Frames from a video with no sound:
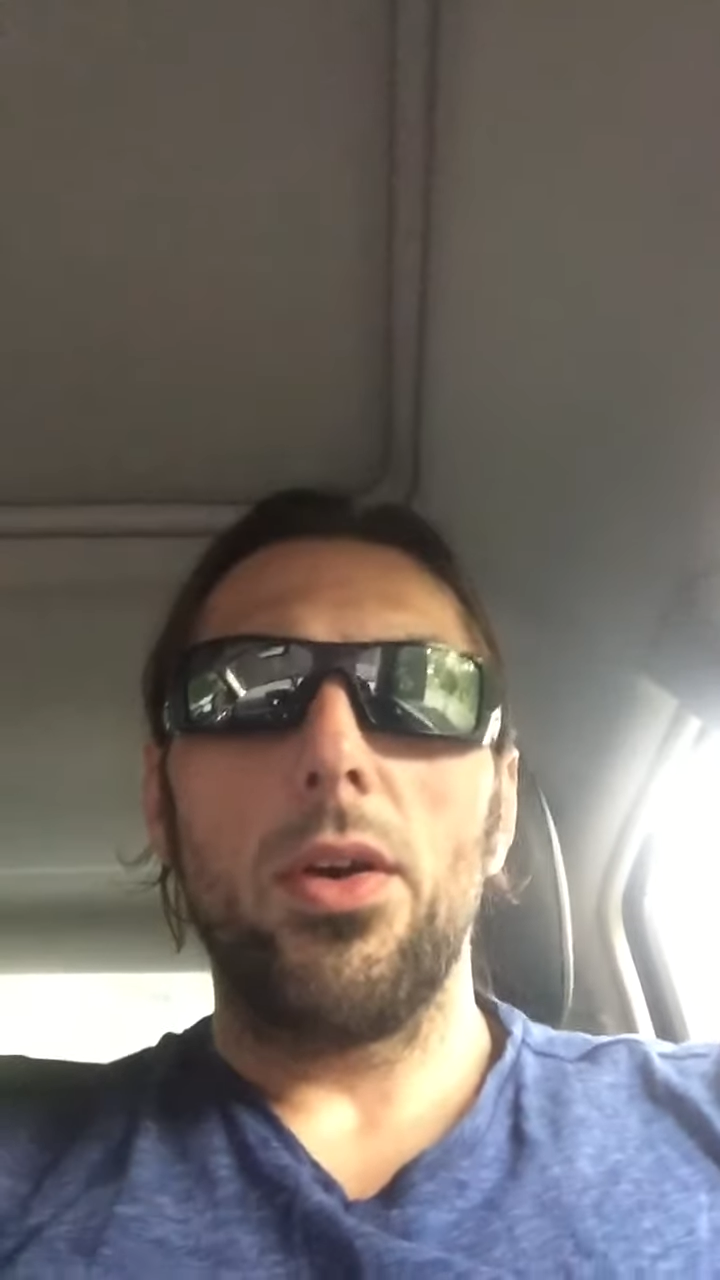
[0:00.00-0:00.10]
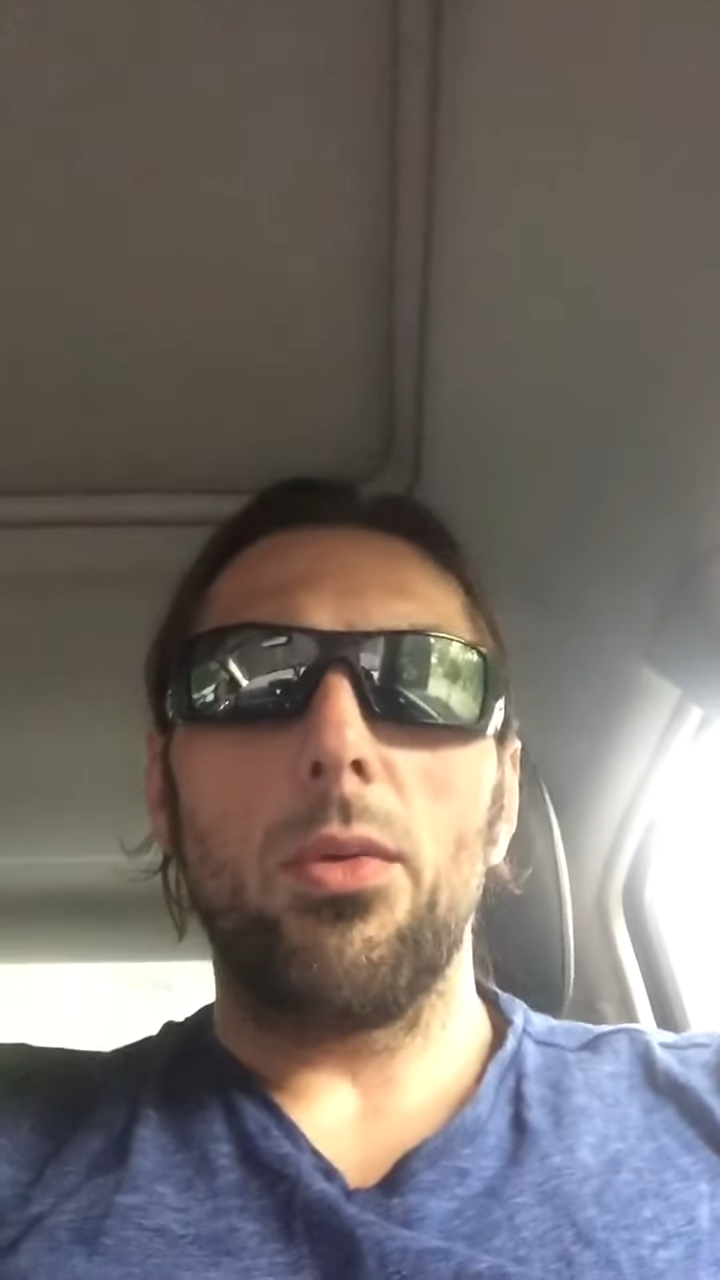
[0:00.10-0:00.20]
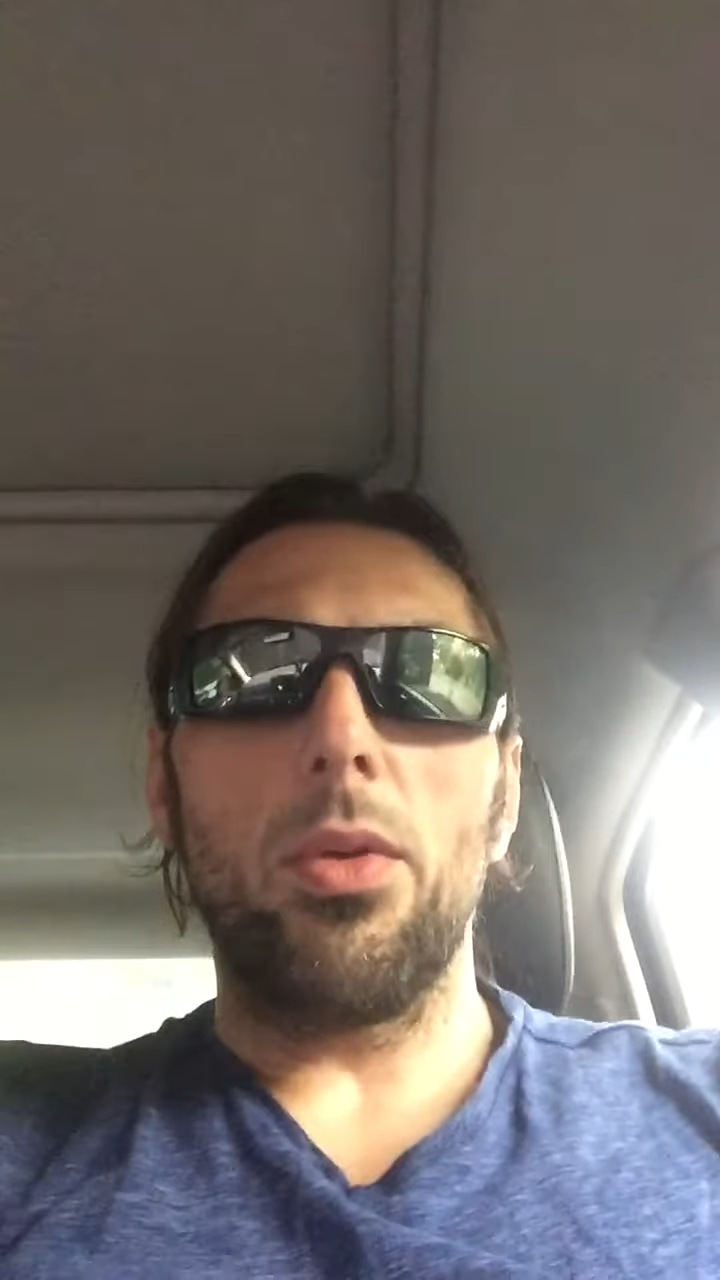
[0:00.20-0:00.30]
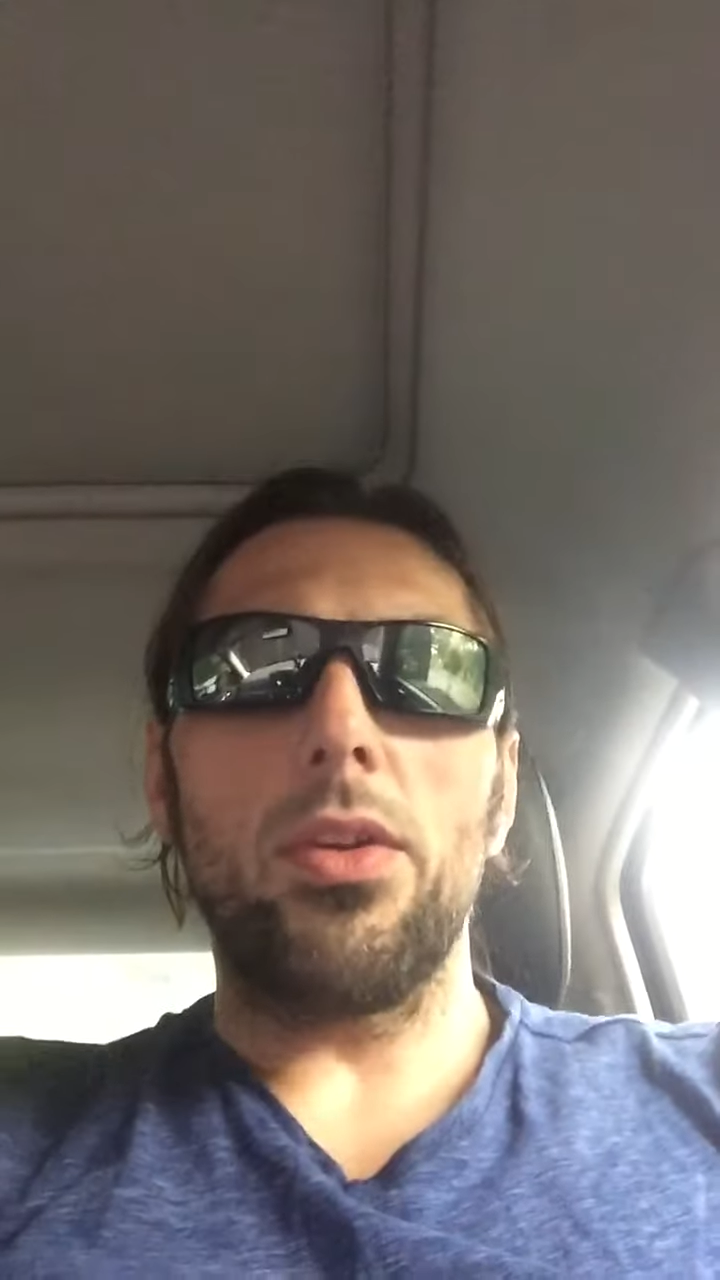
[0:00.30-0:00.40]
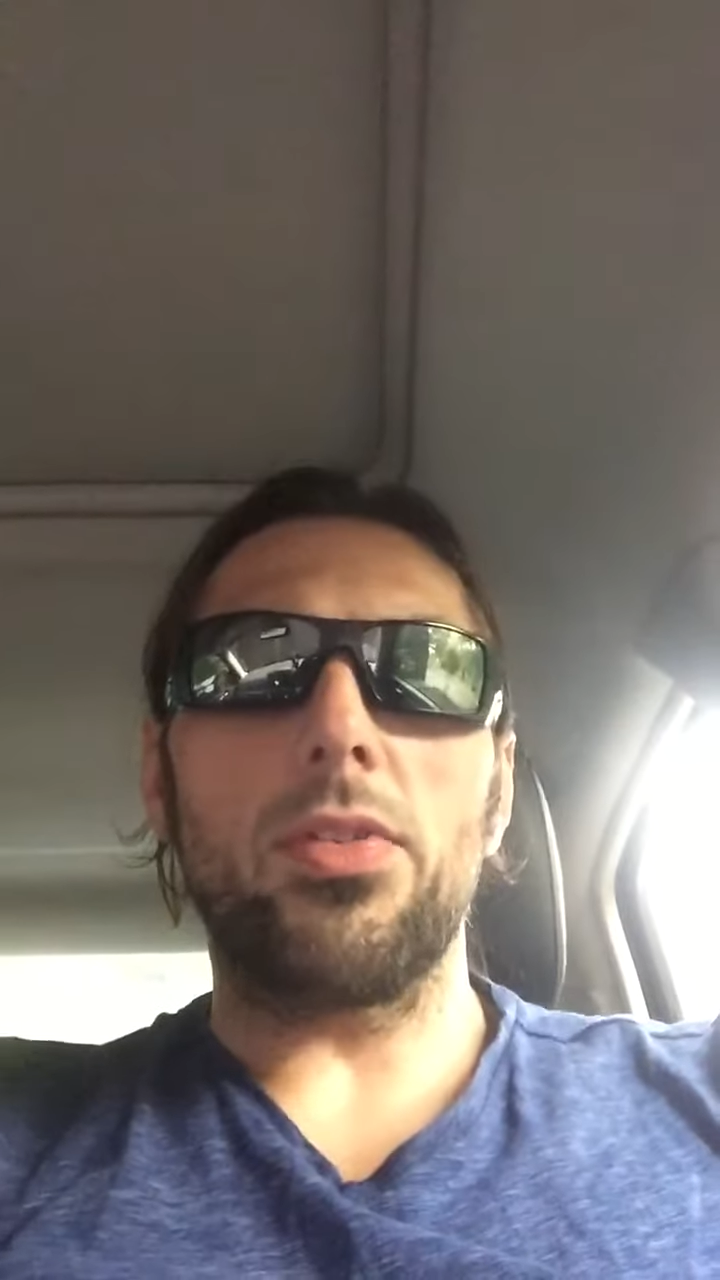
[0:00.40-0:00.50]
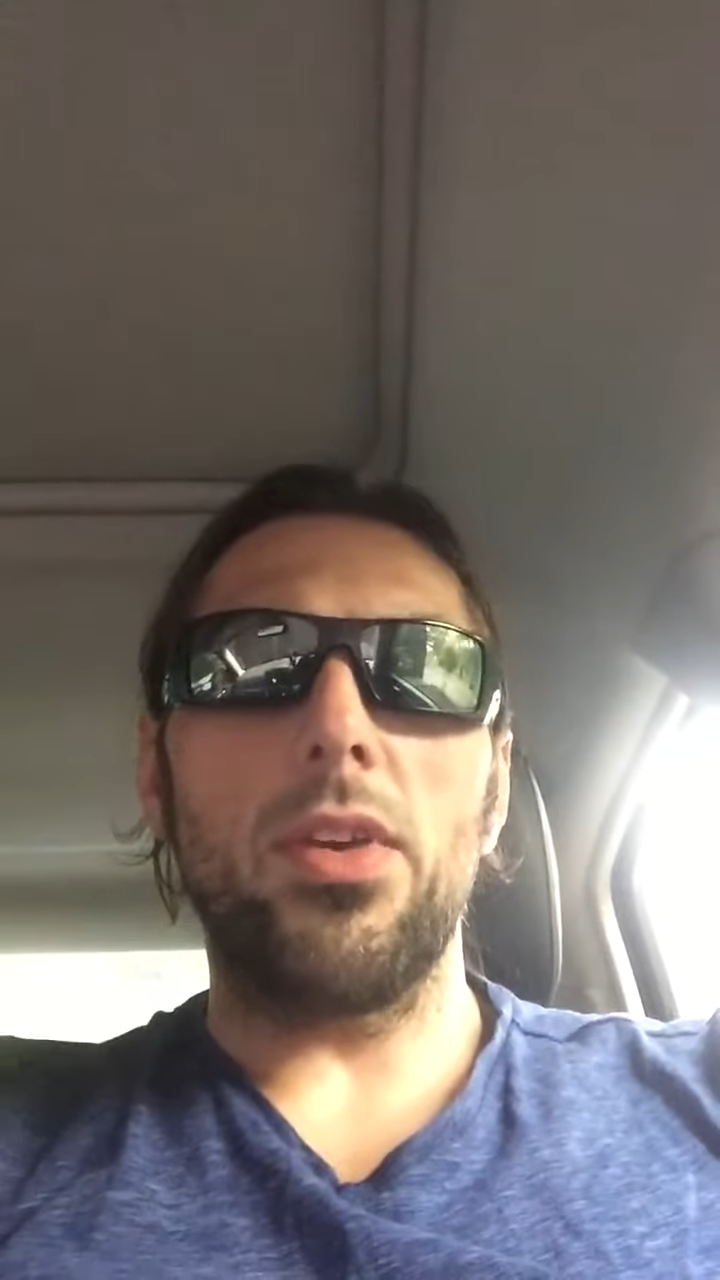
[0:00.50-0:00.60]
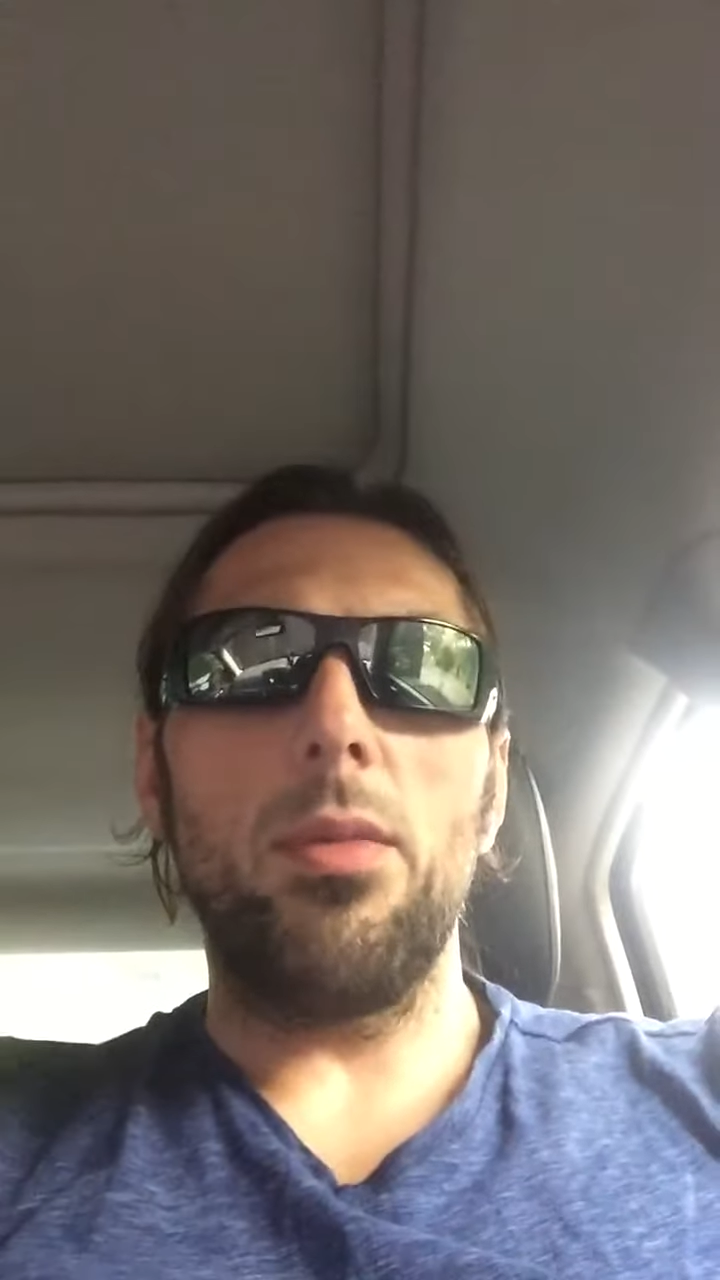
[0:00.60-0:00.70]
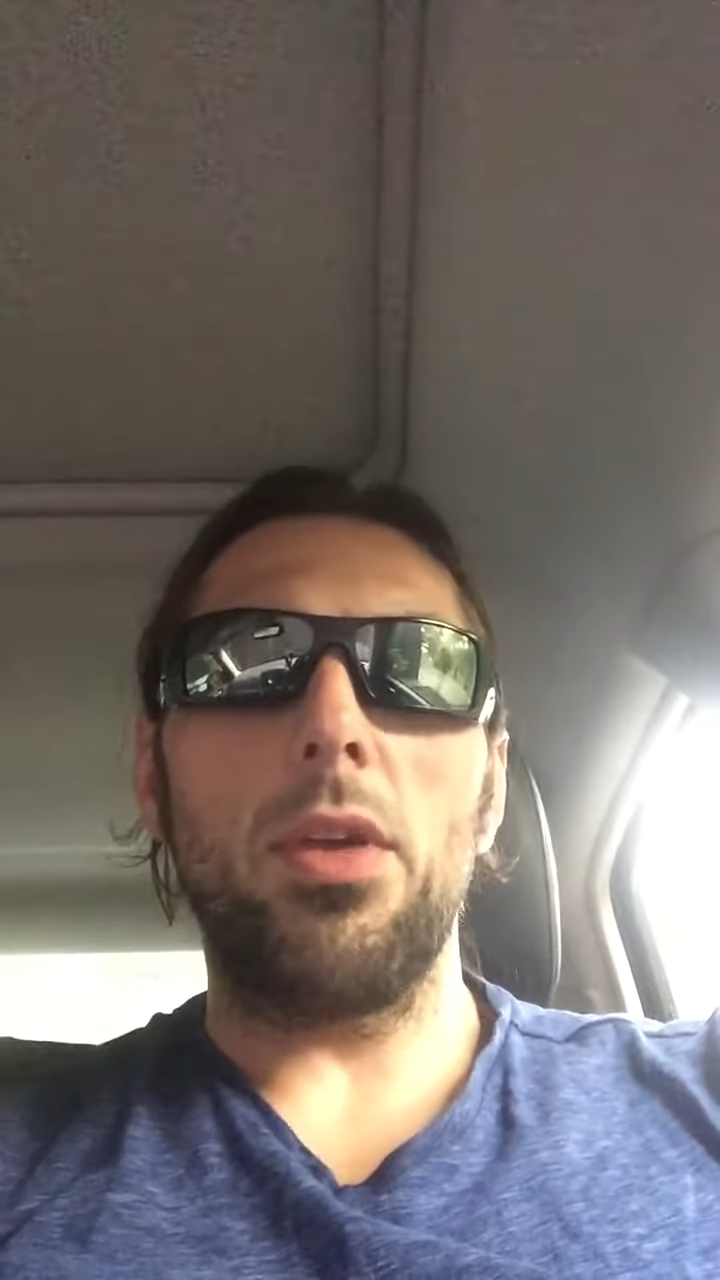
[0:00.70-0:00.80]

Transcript: when you see